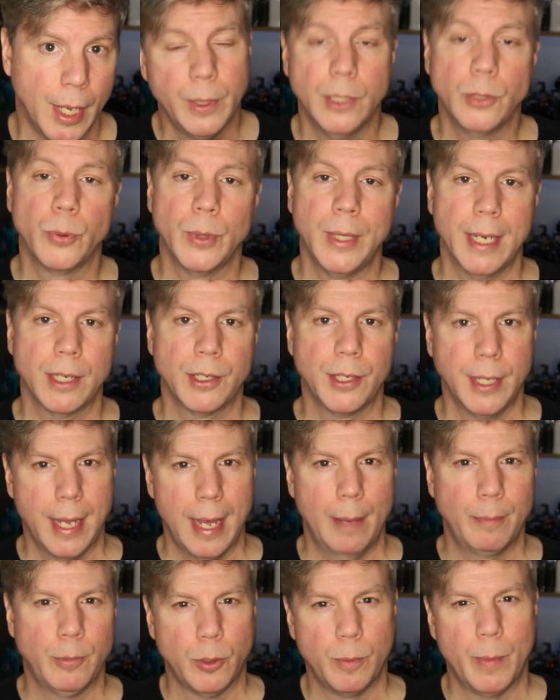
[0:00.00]
But this one actually
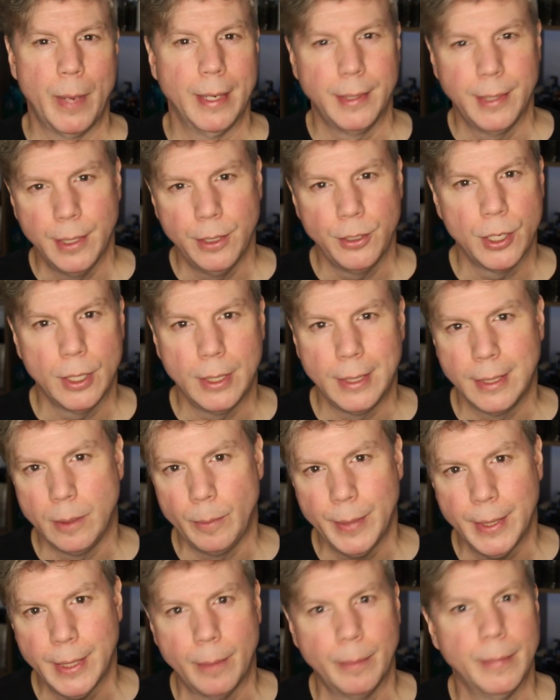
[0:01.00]
captured my attention a little
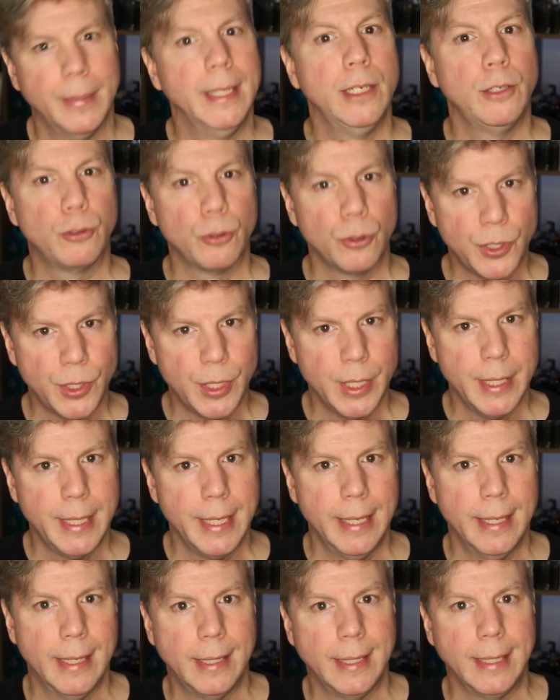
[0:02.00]
little bit. I'm interested
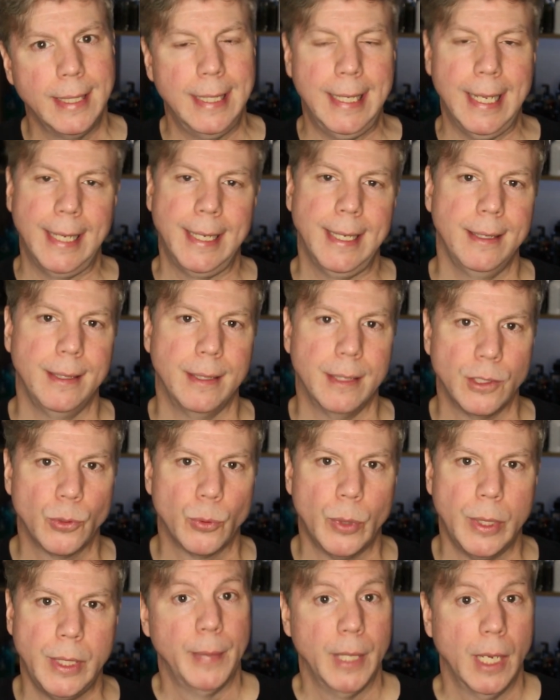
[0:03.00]
in getting
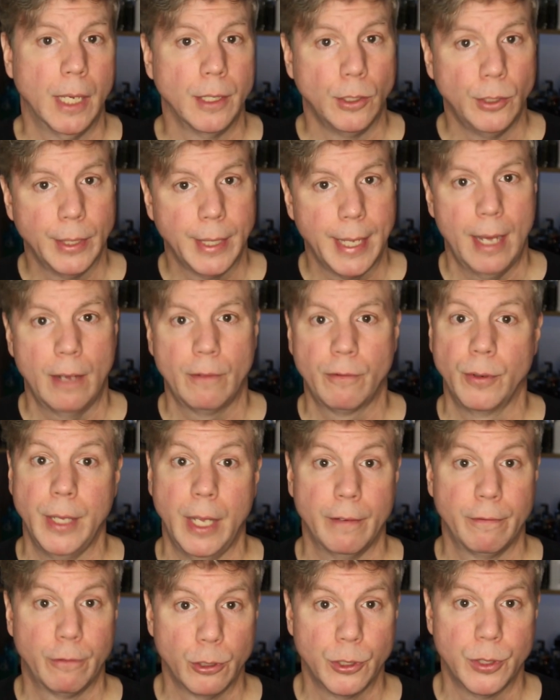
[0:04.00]
this one. Be on the lookout for
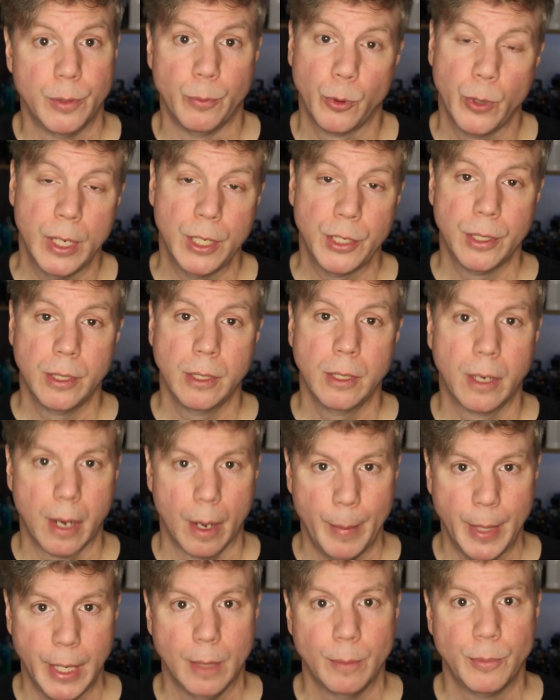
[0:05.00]
that first impression
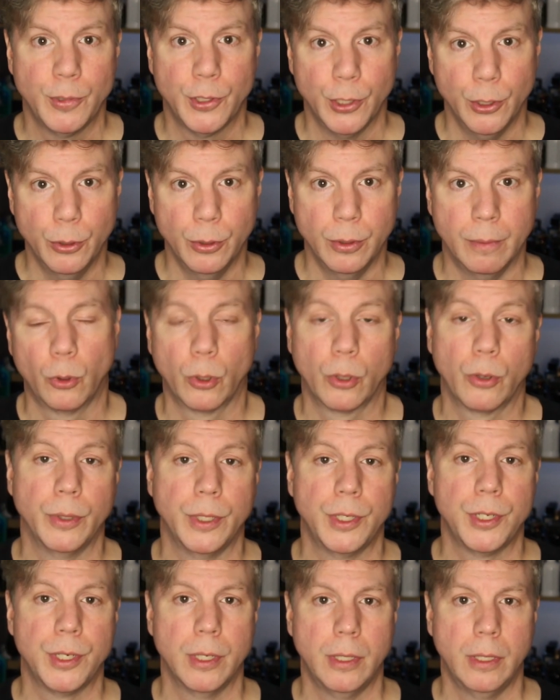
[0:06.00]
coming up soon for
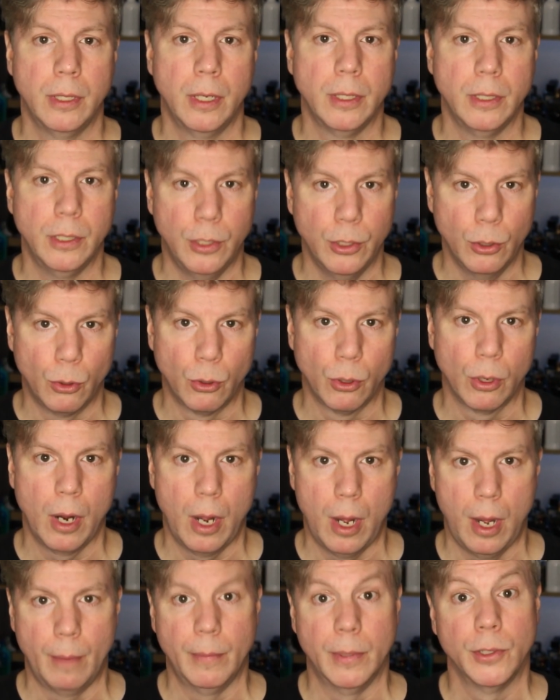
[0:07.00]
Christian Dior
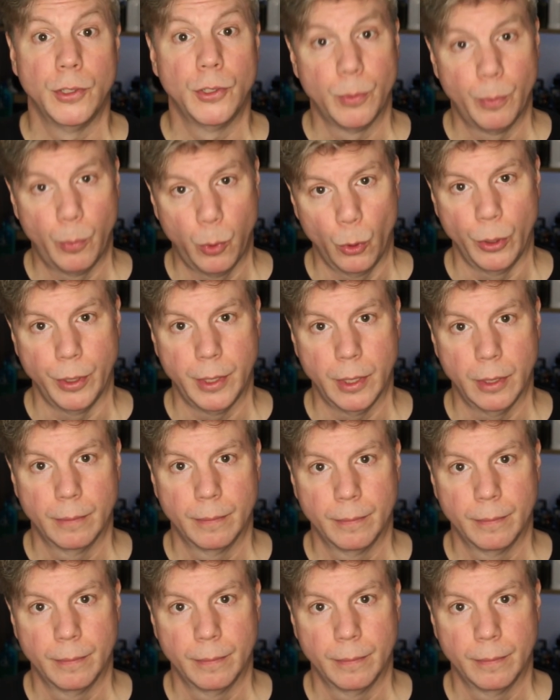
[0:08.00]
Homme Sport.